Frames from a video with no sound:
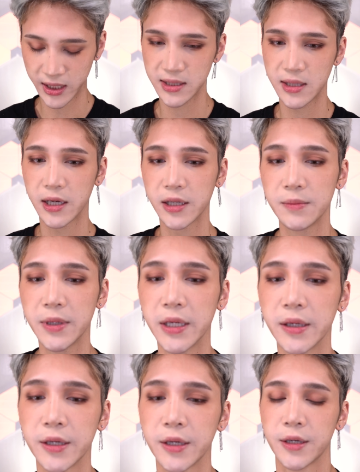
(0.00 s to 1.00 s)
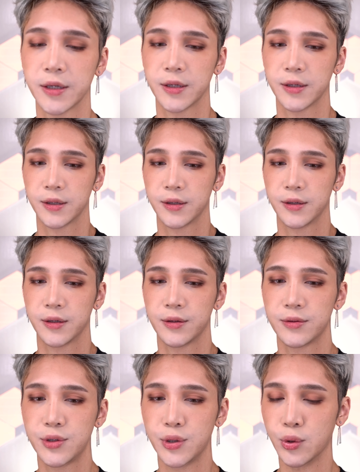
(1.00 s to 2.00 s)
It's not going to be
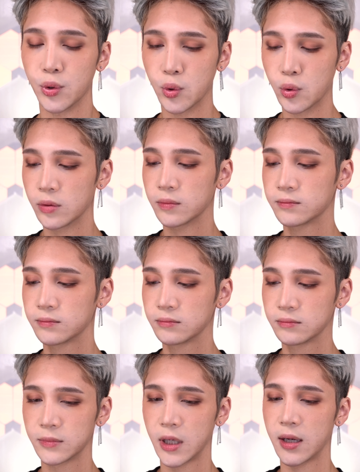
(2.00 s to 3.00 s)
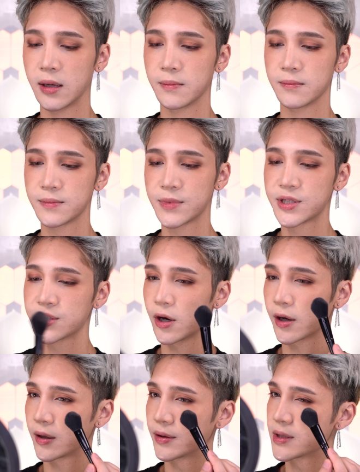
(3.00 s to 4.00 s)
too um,
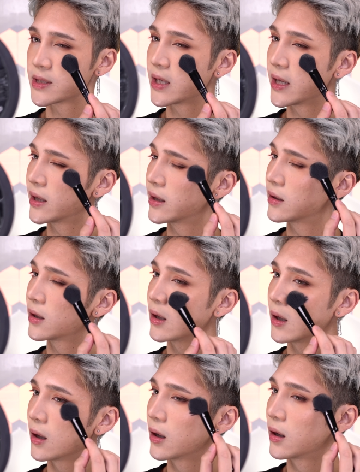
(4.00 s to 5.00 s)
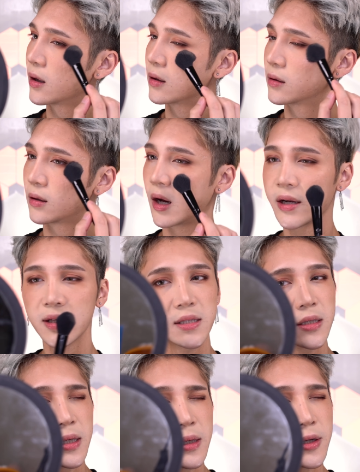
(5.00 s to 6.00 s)
stark on the skin, and
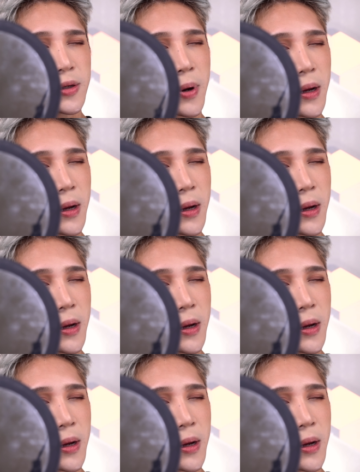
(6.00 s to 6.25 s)
honestly, you can